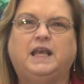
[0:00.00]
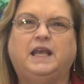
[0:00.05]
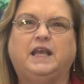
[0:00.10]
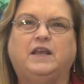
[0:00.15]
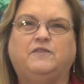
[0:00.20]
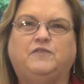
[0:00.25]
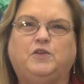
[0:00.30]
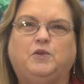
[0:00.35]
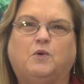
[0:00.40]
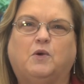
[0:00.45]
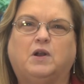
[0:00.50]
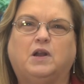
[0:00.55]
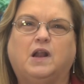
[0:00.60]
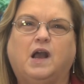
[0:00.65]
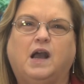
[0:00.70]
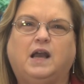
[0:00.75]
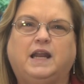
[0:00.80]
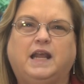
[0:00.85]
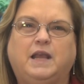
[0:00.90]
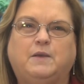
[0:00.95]
If you are
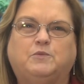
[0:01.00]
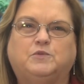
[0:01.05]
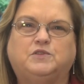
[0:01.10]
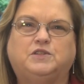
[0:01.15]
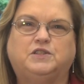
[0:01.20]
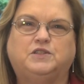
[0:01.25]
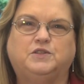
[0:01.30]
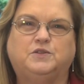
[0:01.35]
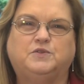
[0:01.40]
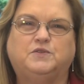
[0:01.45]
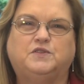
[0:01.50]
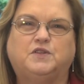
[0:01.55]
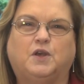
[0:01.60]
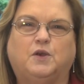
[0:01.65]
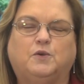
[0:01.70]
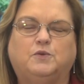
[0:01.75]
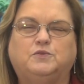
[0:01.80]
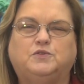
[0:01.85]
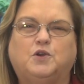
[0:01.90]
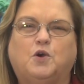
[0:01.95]
not able to do
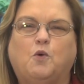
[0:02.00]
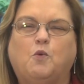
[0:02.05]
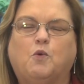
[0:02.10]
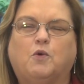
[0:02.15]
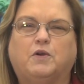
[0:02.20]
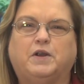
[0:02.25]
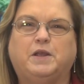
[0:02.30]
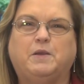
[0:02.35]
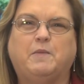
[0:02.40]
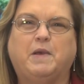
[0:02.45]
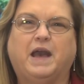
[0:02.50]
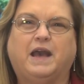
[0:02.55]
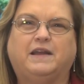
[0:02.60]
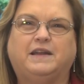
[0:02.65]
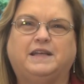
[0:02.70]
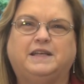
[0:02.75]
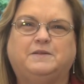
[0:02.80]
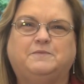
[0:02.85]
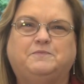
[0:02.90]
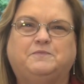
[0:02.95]
so, don't worry about
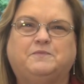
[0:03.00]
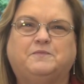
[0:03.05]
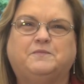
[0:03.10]
it.